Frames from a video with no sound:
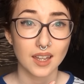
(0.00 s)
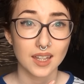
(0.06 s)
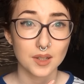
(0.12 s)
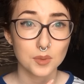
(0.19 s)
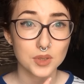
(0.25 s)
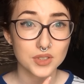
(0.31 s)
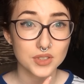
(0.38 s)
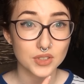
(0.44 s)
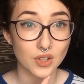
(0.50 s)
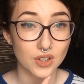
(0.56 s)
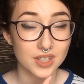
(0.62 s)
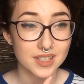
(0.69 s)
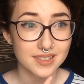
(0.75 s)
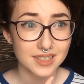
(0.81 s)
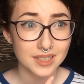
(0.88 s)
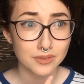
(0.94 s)
it was
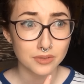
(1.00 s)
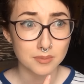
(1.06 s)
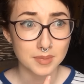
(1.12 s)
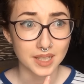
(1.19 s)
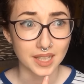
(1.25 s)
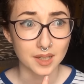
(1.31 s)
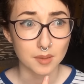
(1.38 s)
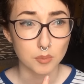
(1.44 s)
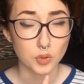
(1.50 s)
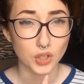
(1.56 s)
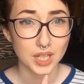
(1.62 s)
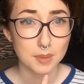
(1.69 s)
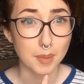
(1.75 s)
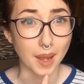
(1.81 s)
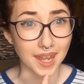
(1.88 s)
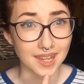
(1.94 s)
honestly for me
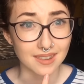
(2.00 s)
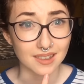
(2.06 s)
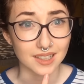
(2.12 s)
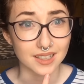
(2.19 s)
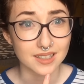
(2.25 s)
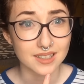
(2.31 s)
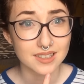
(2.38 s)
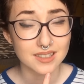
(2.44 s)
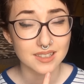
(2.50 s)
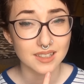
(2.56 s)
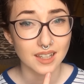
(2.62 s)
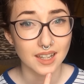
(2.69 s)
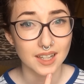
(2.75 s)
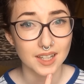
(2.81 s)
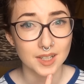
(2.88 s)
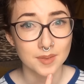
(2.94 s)
pretty painless.
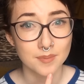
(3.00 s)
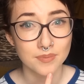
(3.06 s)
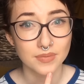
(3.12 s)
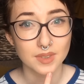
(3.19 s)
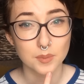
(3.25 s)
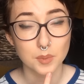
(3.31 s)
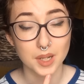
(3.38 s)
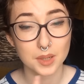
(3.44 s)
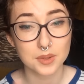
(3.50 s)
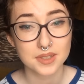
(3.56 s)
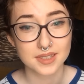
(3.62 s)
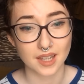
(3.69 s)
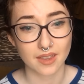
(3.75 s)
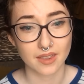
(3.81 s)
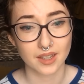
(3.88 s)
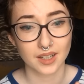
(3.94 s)
When I was
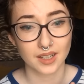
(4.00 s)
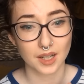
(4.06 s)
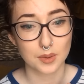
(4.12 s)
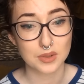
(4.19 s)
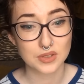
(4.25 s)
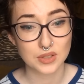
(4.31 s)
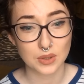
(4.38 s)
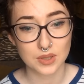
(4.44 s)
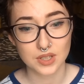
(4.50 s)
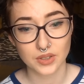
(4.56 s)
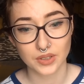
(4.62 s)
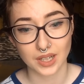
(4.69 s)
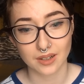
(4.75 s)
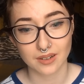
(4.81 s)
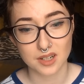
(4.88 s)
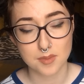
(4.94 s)
sat there, I was so
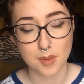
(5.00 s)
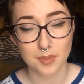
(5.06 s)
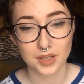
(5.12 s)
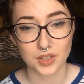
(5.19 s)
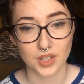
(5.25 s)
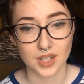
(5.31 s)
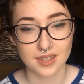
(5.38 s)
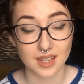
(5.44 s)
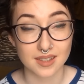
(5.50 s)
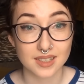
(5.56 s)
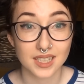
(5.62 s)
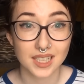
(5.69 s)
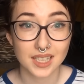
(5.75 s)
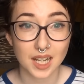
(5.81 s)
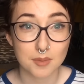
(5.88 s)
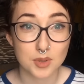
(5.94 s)
chilled out, and I remember Chris
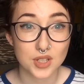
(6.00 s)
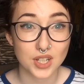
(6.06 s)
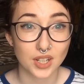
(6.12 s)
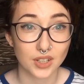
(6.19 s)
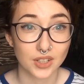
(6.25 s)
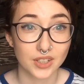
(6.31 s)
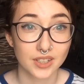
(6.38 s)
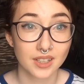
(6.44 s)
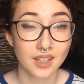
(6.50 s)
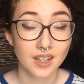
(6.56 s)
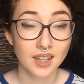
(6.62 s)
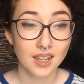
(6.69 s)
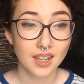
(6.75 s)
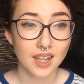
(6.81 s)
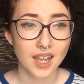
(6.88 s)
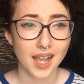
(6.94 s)
asking how much it hurt,
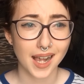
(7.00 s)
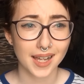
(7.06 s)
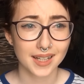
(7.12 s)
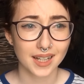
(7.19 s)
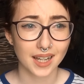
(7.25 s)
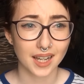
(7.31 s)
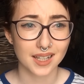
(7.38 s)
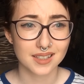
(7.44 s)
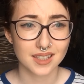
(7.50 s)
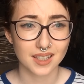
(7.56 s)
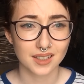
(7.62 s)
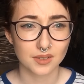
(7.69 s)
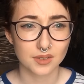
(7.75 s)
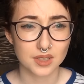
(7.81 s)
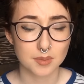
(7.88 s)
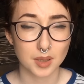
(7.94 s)
and I said
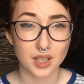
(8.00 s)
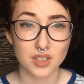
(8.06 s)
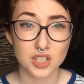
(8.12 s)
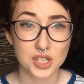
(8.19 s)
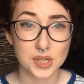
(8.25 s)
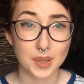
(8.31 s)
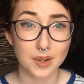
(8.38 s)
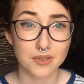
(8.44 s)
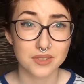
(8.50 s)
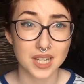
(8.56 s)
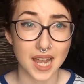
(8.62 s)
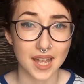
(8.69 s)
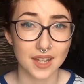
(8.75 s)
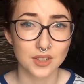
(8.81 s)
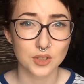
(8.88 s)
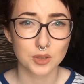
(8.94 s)
it was about a 2 out of
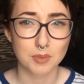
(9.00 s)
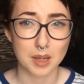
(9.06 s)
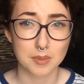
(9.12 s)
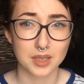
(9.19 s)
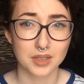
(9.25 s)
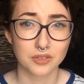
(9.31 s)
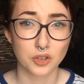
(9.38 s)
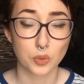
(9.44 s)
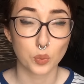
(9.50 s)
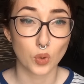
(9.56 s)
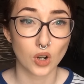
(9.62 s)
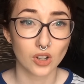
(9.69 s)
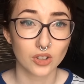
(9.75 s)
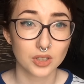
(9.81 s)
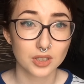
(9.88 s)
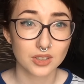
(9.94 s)
10, or maybe even a
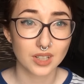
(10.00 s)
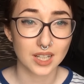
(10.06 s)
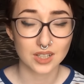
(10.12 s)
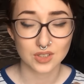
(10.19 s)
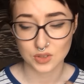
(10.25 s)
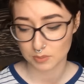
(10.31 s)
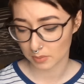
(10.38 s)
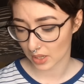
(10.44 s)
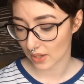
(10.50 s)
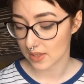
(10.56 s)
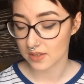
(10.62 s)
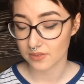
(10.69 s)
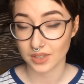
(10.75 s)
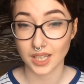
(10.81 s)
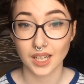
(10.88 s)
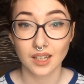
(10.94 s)
1. Like, some
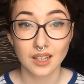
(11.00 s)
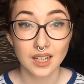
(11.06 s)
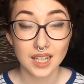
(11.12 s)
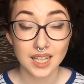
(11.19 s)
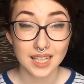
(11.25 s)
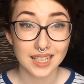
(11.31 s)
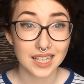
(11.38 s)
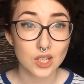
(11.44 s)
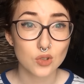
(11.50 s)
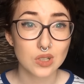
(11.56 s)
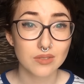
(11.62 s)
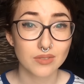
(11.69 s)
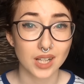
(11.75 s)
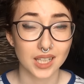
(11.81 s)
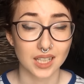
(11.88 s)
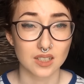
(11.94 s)
parts of it
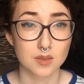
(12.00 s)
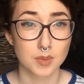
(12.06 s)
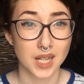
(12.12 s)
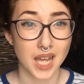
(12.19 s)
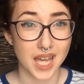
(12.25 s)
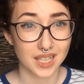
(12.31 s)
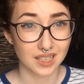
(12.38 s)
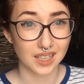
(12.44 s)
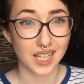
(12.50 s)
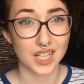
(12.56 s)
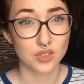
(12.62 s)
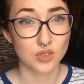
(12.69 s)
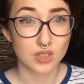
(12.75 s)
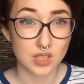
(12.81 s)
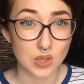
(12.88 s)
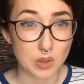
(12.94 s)
literally felt like someone had an
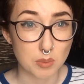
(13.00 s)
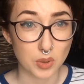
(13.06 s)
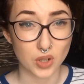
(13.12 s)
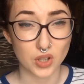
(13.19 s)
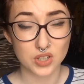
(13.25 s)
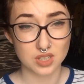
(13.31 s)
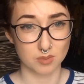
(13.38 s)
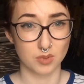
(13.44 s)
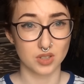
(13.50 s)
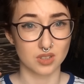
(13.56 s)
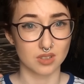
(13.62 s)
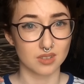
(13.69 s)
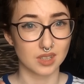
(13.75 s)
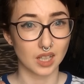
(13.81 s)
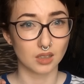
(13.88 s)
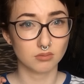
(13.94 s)
electric toothbrush and was
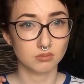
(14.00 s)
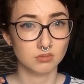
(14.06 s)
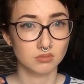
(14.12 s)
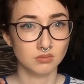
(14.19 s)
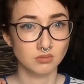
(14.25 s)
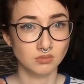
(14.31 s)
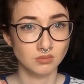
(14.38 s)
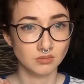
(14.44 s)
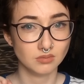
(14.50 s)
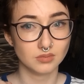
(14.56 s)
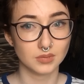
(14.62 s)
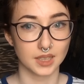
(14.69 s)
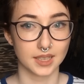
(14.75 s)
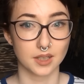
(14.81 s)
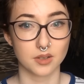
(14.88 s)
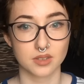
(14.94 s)
just like,
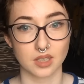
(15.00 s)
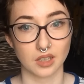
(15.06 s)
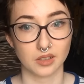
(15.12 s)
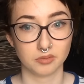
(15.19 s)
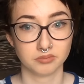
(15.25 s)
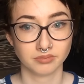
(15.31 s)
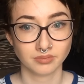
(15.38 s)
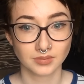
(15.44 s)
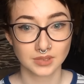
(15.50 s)
and I was like,